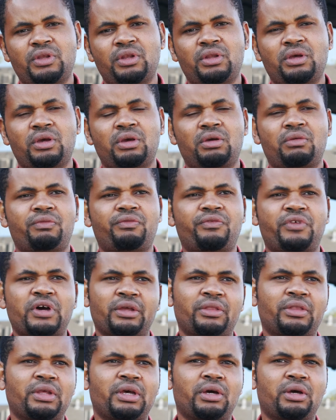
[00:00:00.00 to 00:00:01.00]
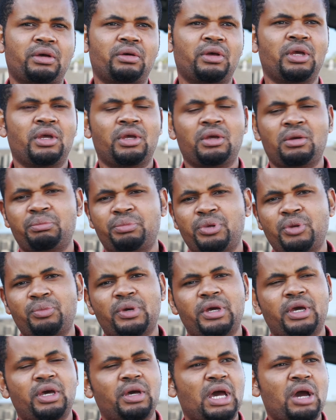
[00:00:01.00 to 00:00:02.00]
the fact that
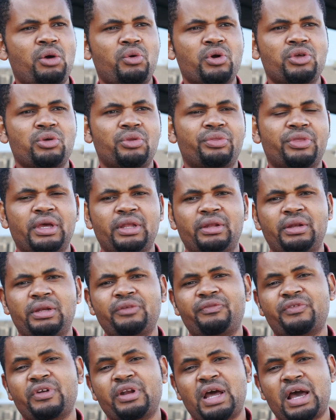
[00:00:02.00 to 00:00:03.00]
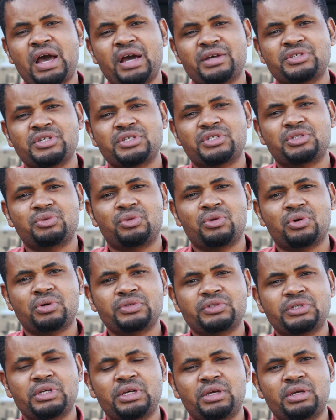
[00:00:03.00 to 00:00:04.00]
our youth had different access to
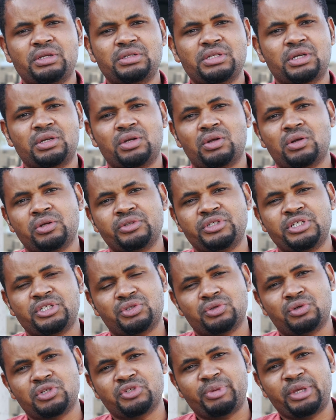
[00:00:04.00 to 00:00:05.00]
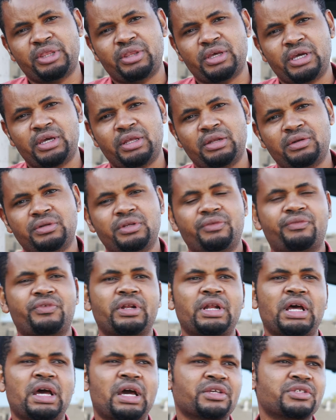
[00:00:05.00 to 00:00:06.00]
those technology tools by then,
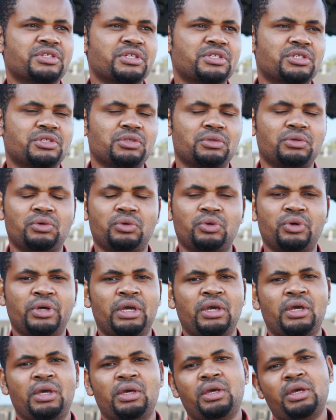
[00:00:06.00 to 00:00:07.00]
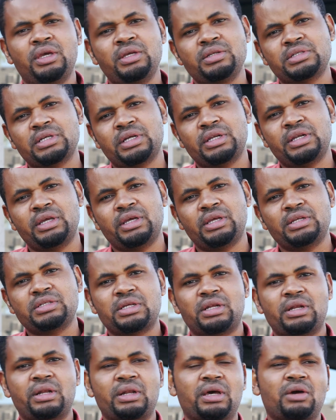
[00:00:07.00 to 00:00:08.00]
different access to internet
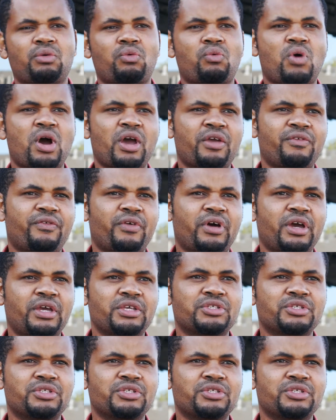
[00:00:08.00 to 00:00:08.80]
and Wi-Fi.